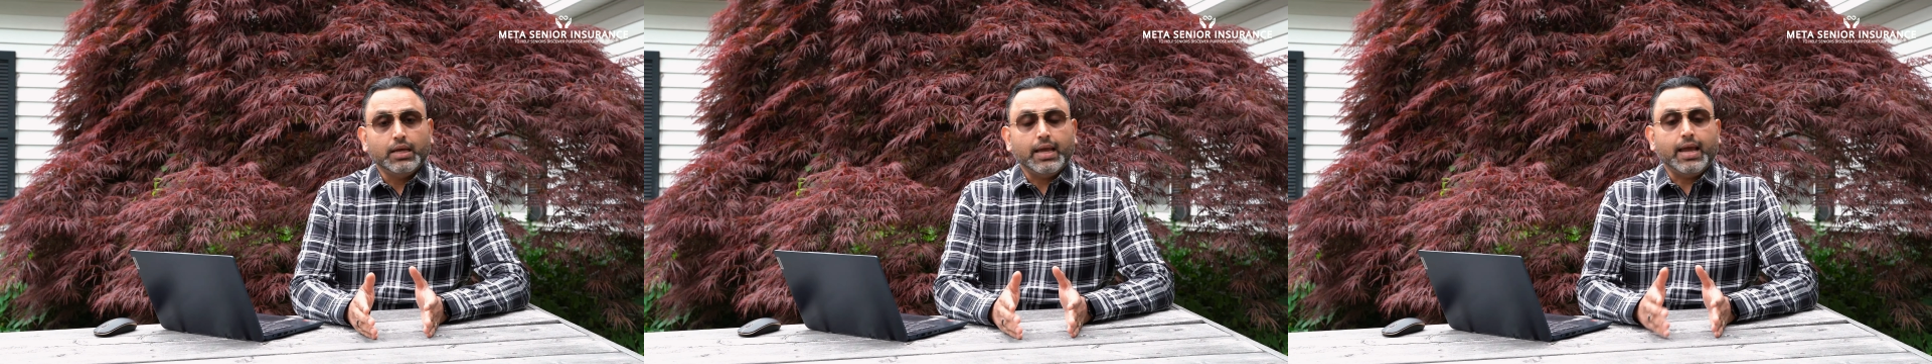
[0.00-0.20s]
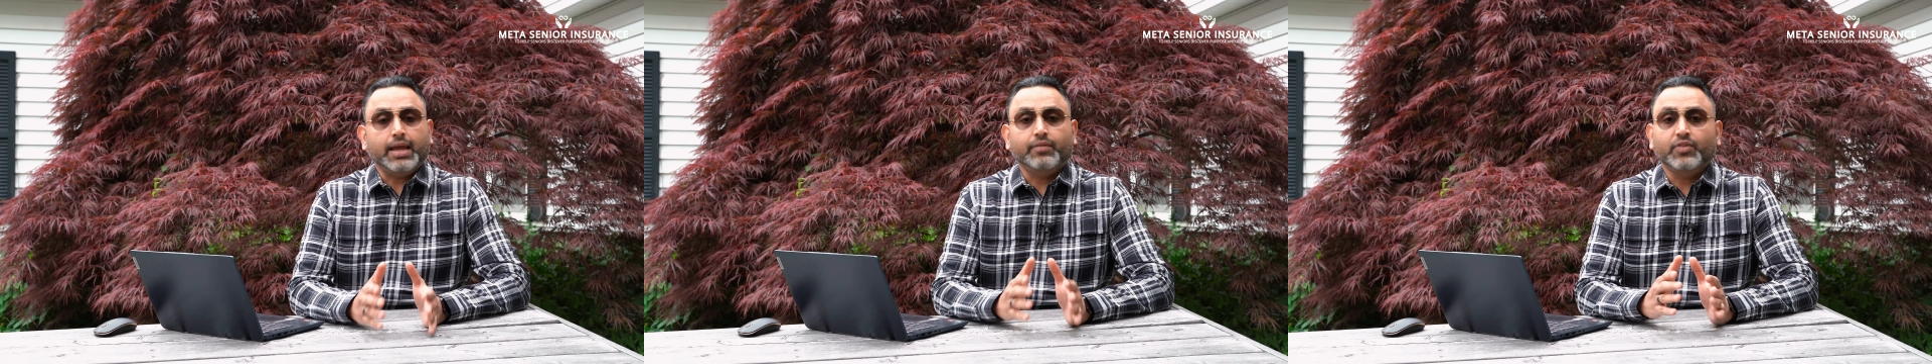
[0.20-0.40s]

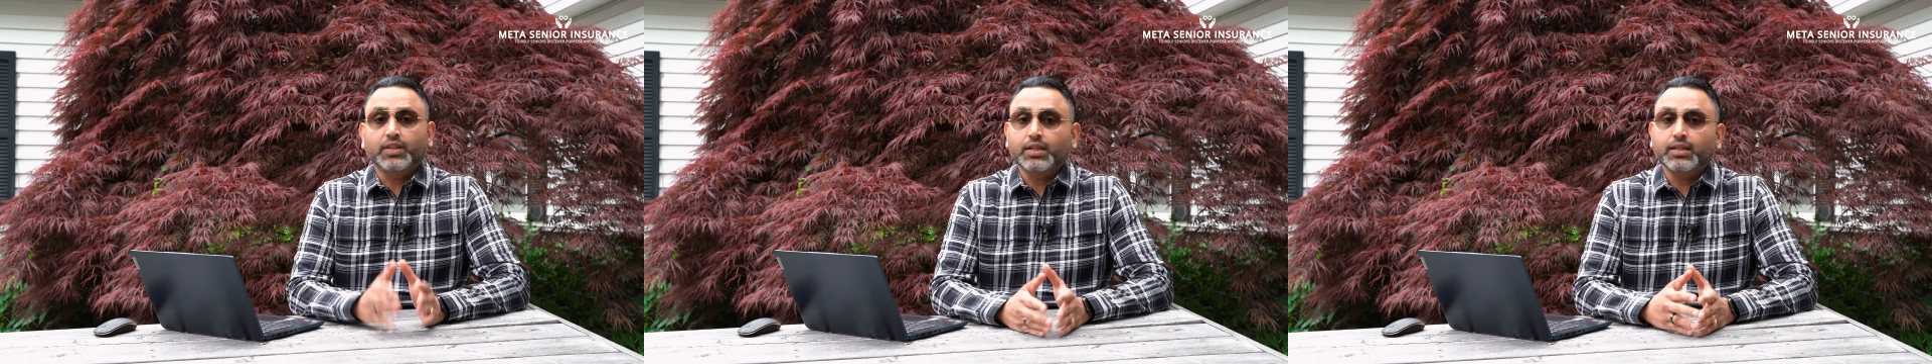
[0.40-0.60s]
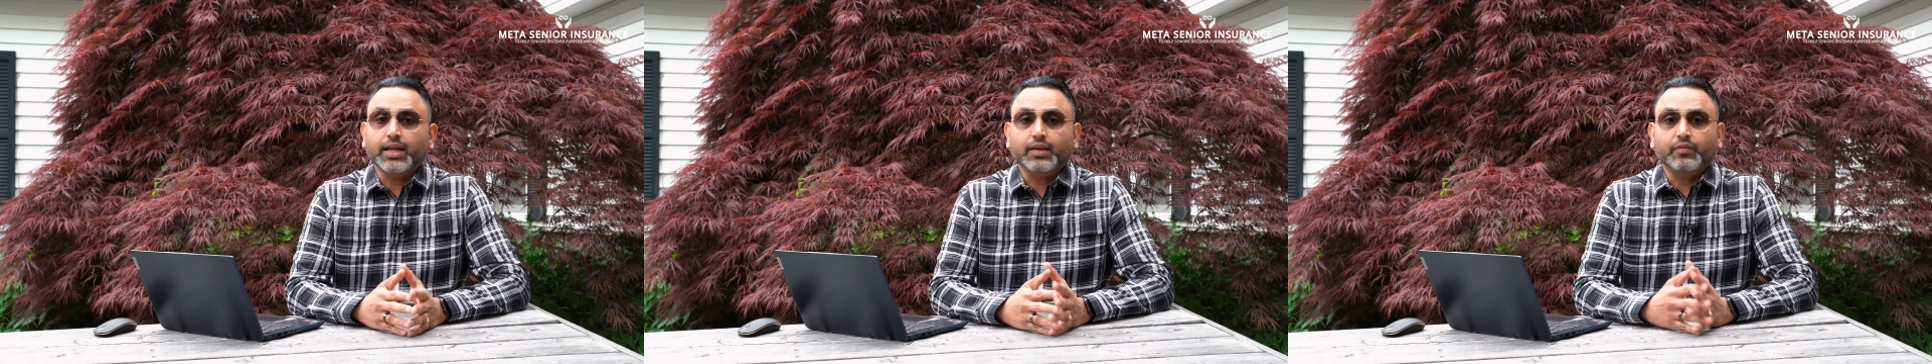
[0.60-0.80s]
And
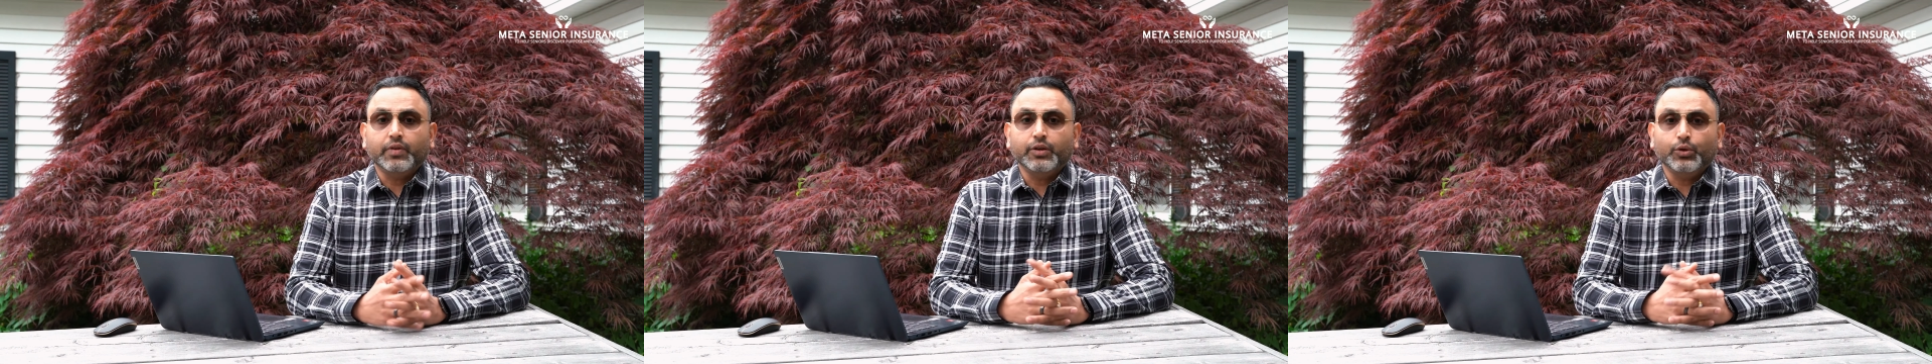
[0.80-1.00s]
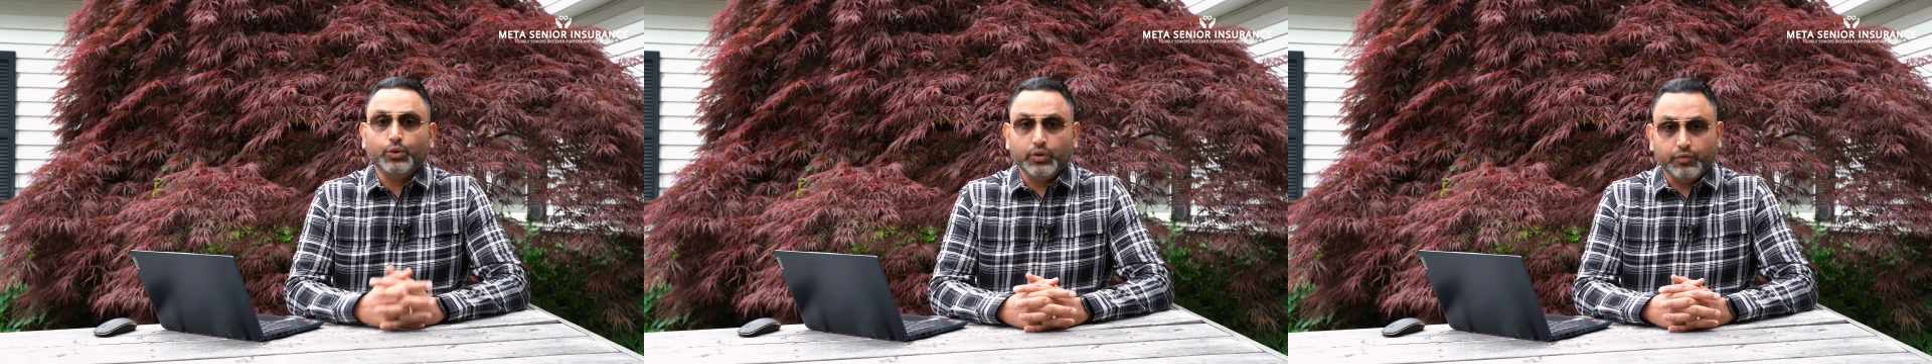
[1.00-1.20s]
within that
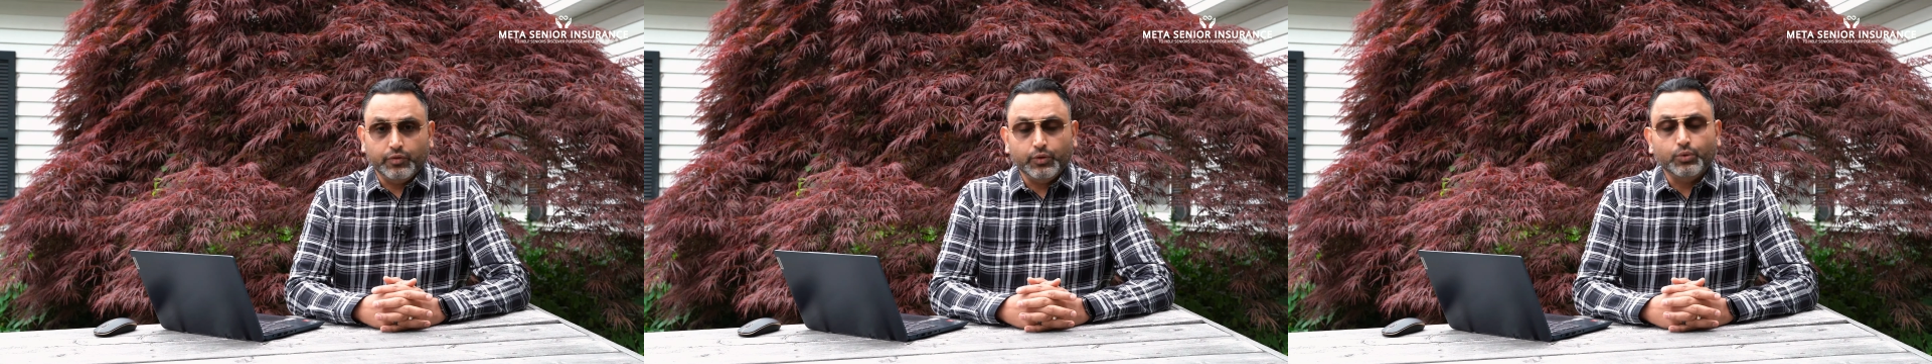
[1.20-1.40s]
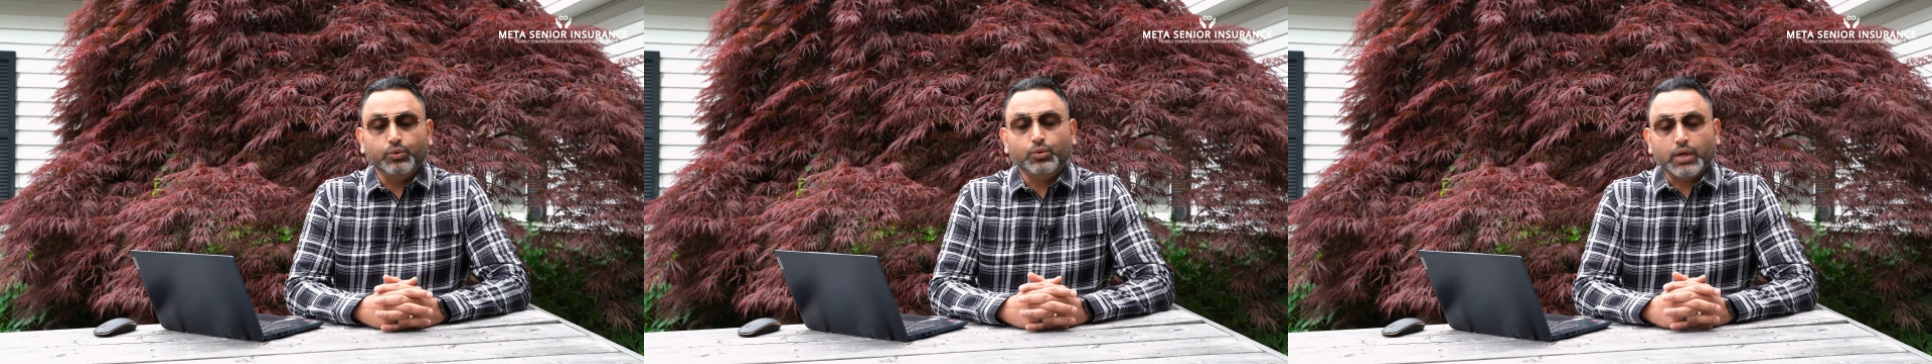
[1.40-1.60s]
window, if
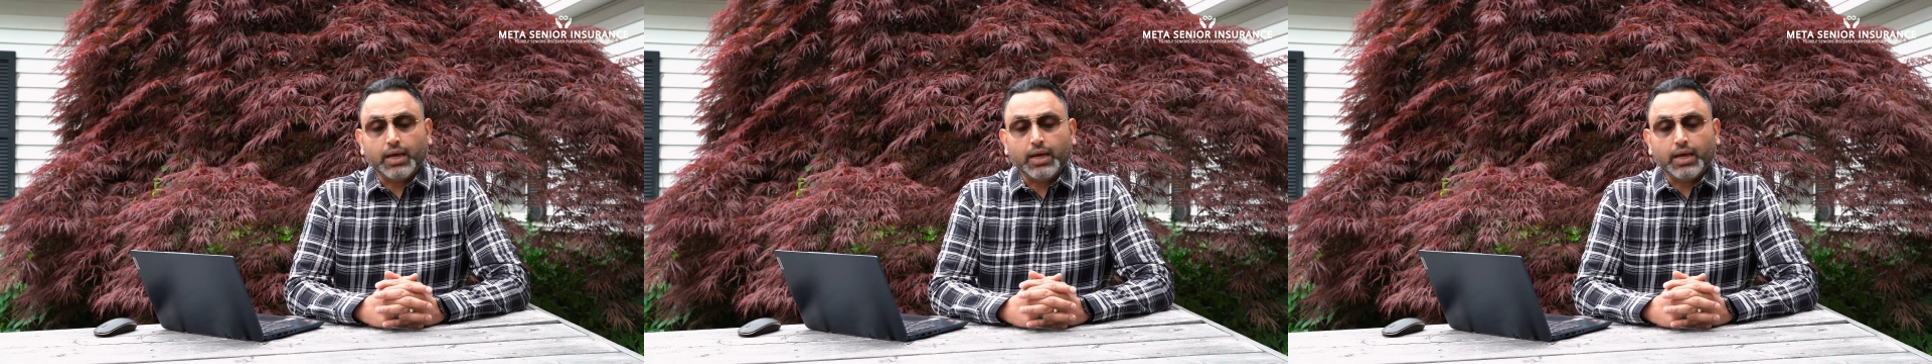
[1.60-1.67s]
you